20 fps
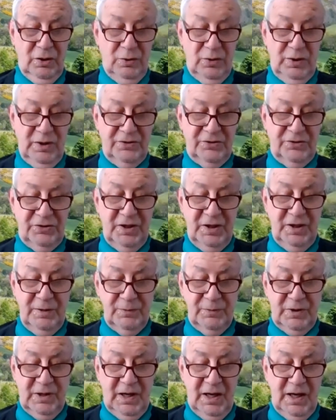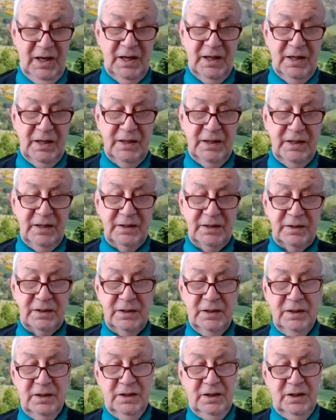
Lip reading: Oh, it seems like